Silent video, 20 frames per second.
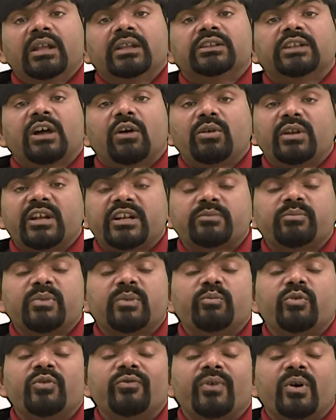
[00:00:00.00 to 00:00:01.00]
Now let me
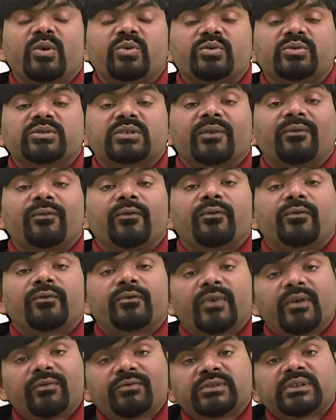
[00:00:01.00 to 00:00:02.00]
move on to the
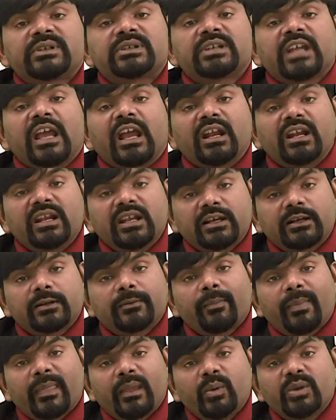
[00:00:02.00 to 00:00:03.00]
fifth technique
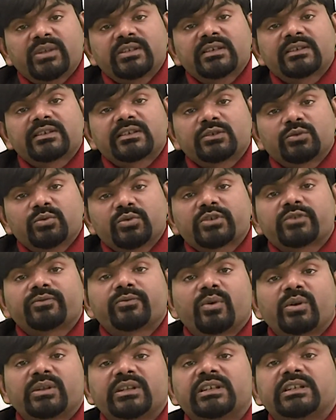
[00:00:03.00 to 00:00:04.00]
which is used
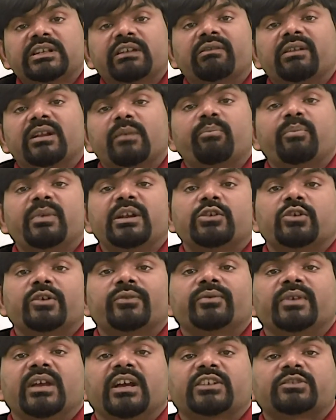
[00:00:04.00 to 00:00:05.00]
for the development
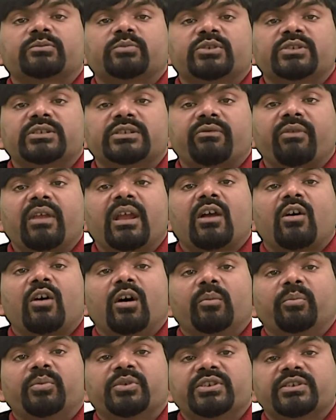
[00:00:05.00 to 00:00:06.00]
of expository
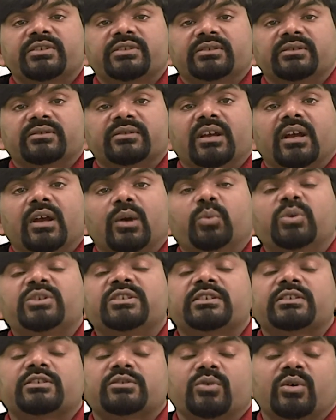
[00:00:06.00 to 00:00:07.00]
composition,
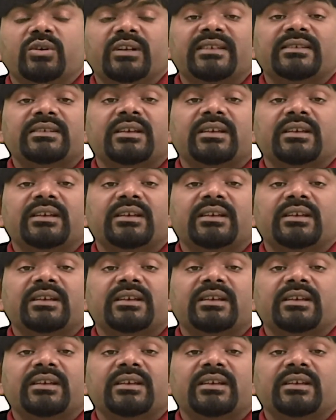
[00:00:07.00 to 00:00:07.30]
which is known as